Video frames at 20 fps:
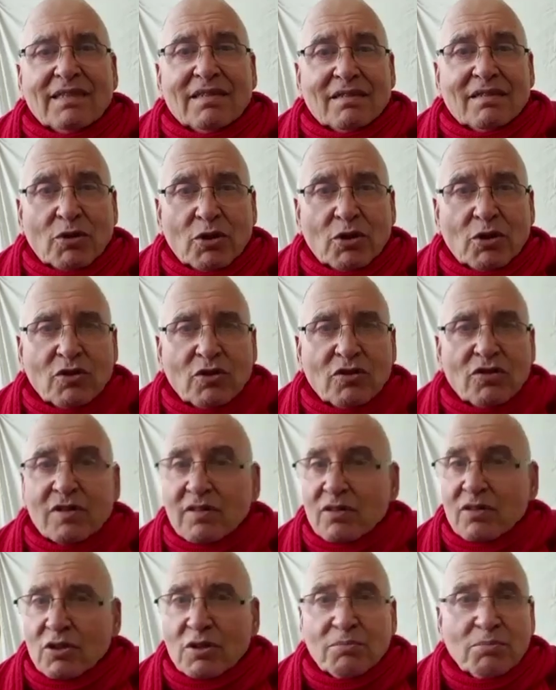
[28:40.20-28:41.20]
us what you see is
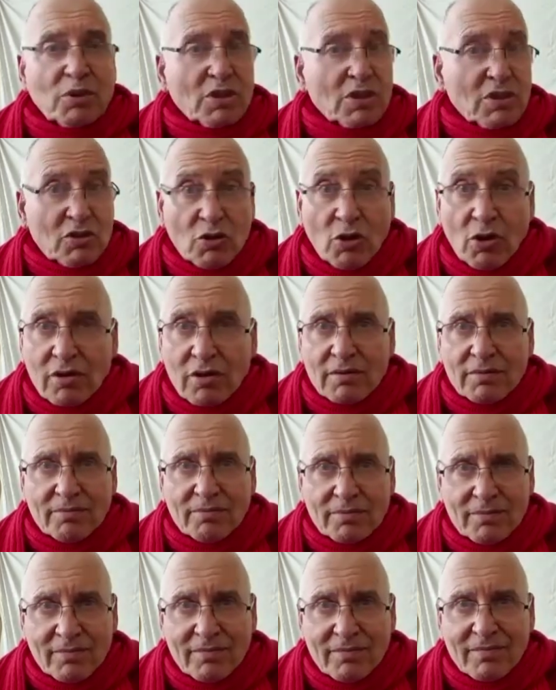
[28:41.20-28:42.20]
not important at all.
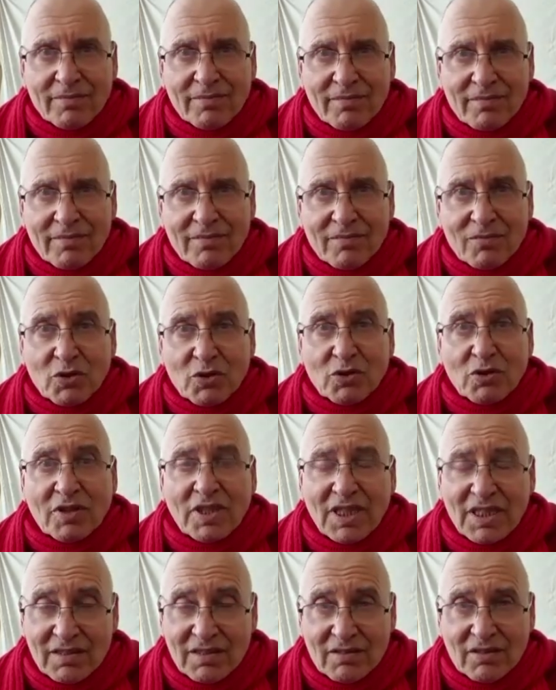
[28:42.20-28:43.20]
What you
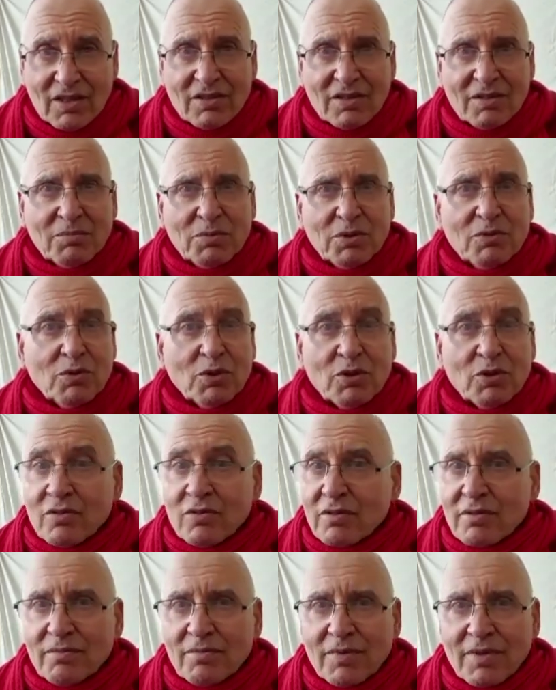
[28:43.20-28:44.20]
think is just important, what you
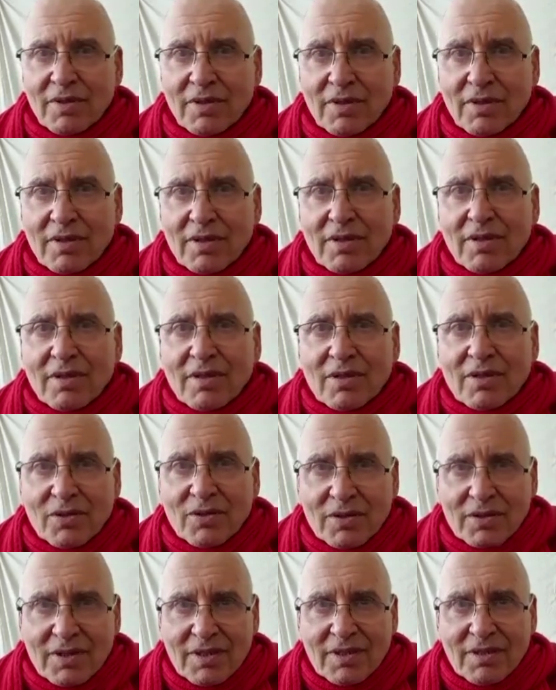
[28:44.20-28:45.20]
see.
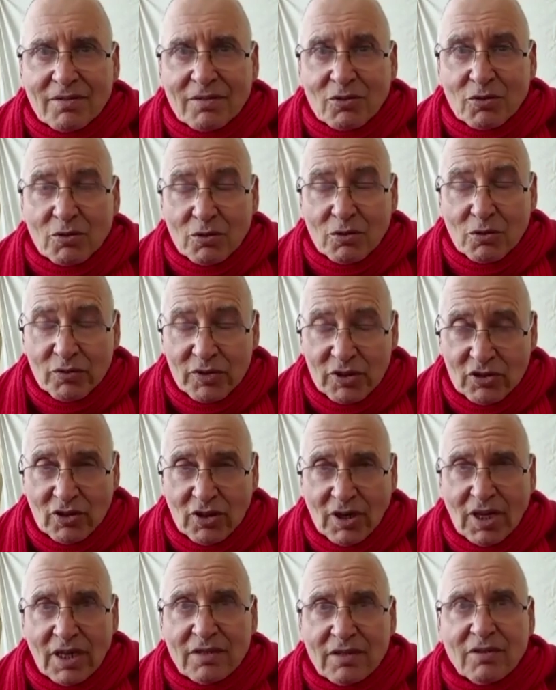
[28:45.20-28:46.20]
Okay? To do
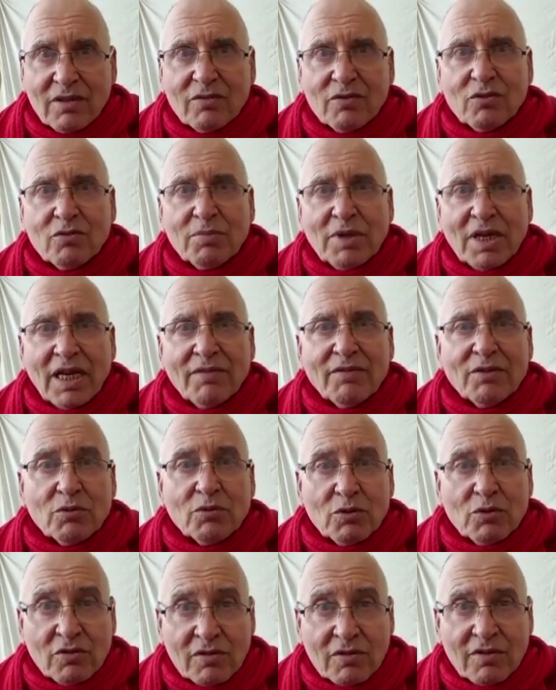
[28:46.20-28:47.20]
visual art, you have to believe that
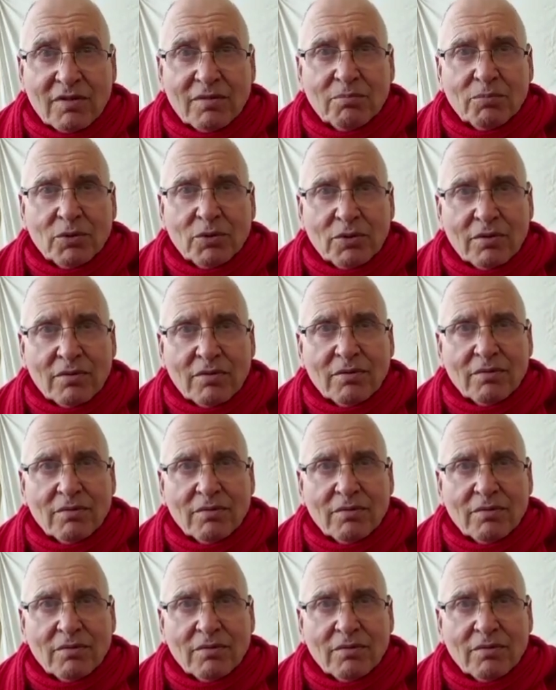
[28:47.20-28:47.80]
what you see is important.